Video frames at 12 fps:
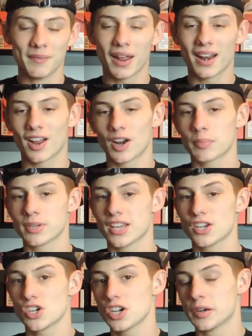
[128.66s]
I'm not
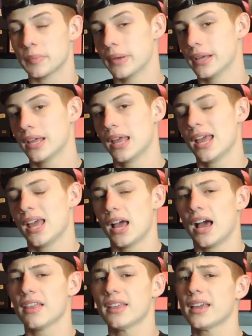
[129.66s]
100% sure. But
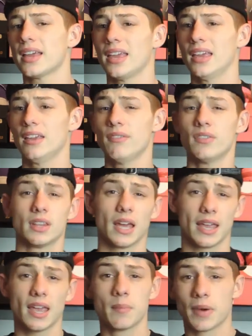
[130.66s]
I think even
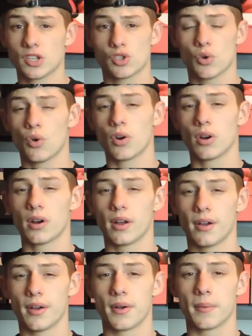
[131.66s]
like in my store,
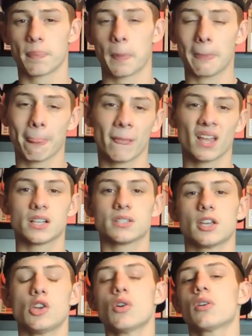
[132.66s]
because
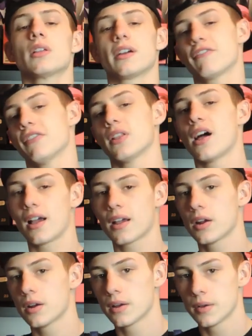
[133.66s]
um, like you go to like Foot
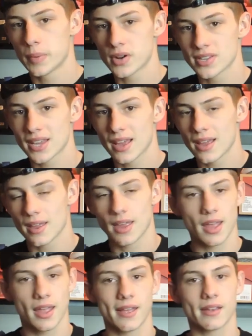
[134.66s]
Locker per se,
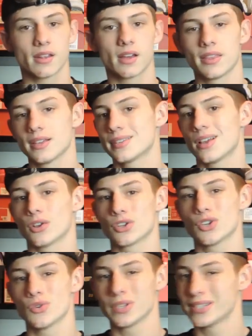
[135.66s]
and uh, they sell a
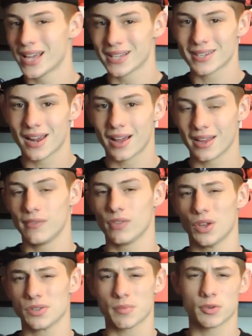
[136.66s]
shoe as dead stock,
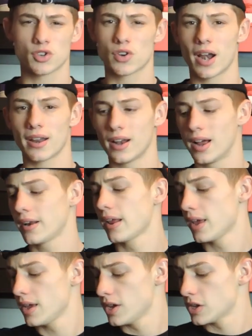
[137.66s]
even though someone's tried it on.
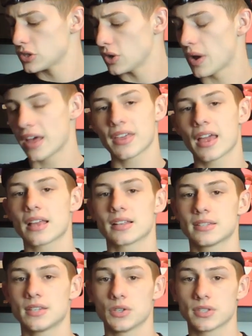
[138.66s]
So I think I
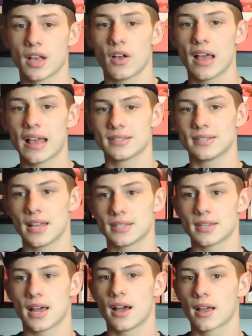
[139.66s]
could still sell it as
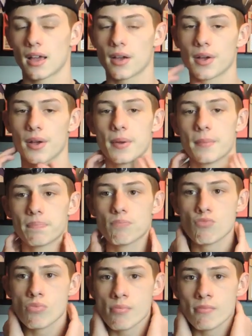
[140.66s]
dead stock. Um,